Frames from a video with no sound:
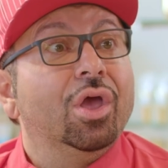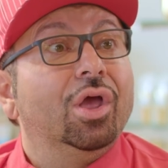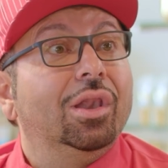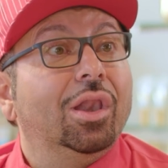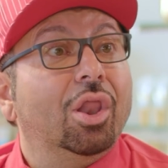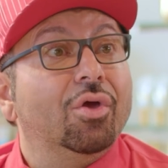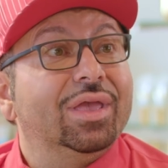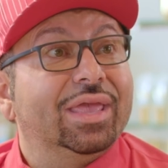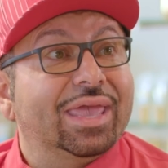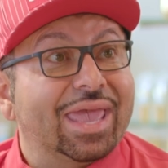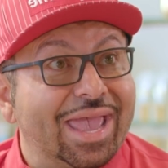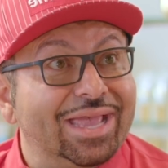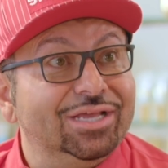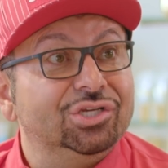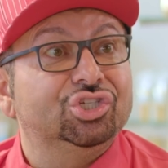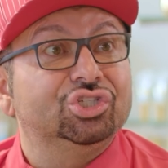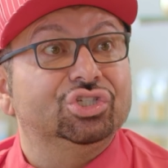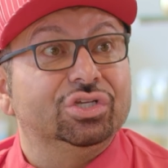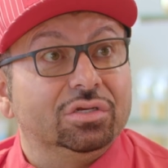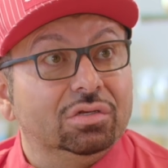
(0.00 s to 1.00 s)

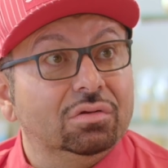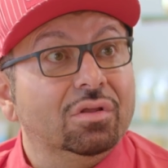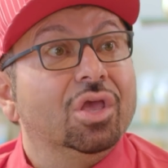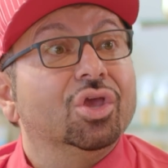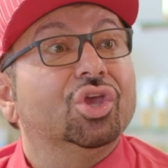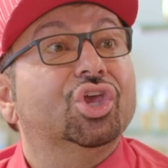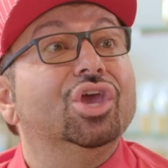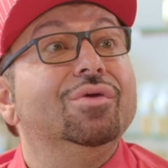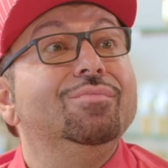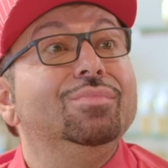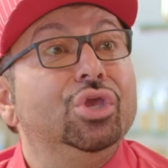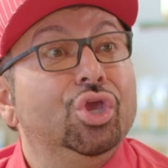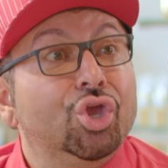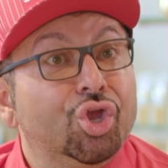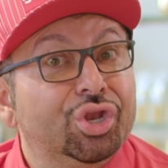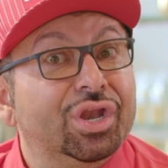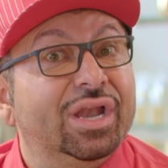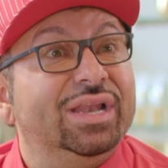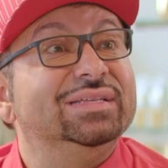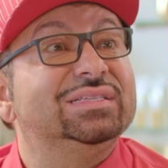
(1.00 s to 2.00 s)
location,
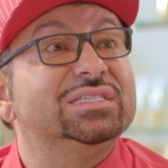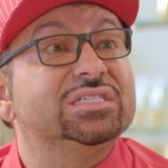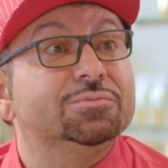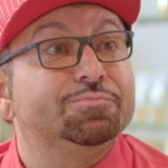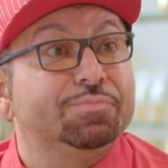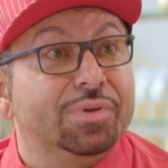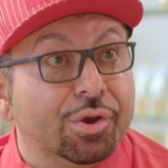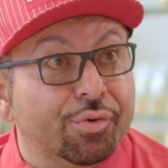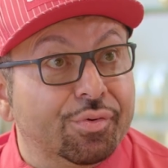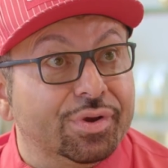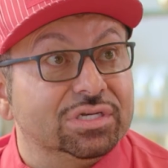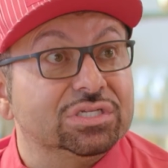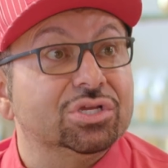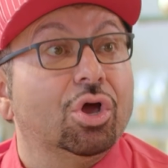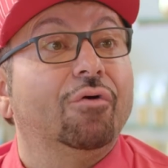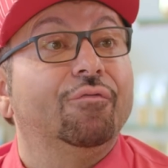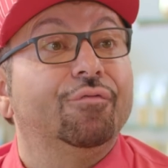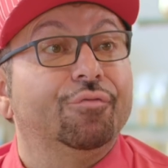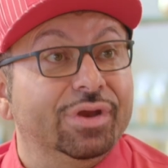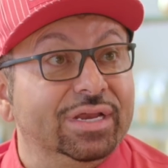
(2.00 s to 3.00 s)
community spirit
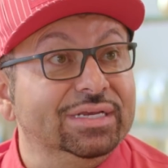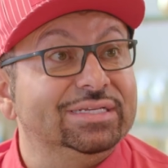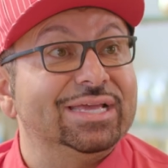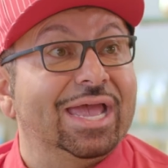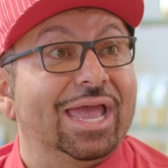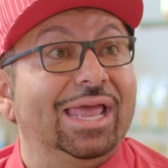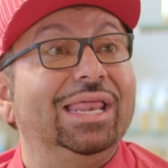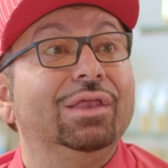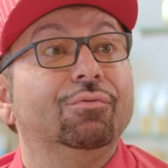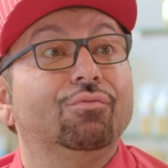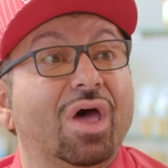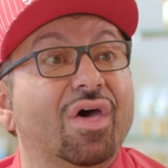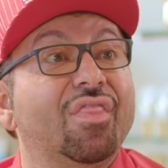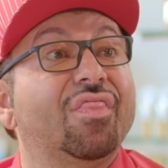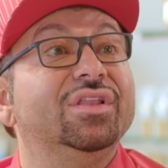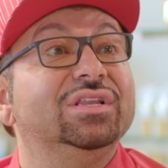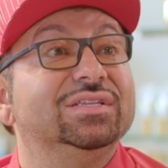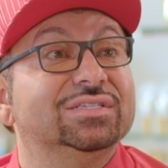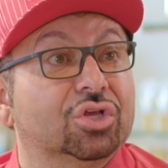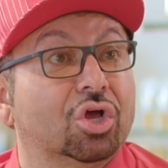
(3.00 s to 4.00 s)
of retailing rather
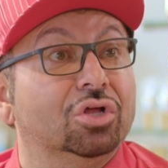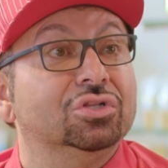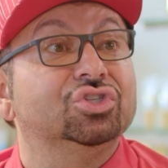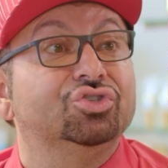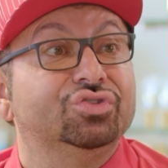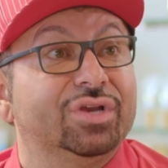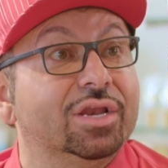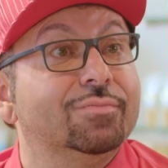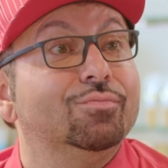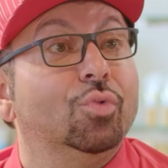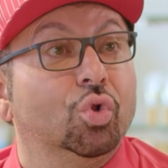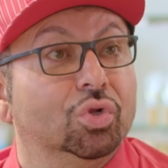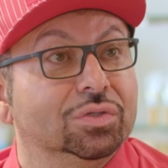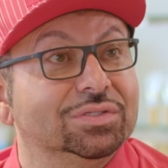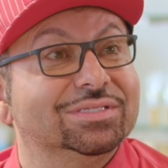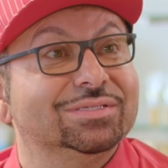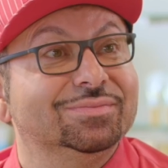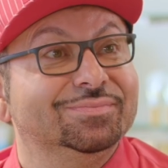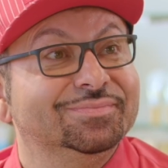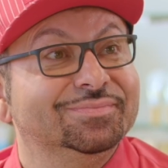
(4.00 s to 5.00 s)
than just concentrated malls.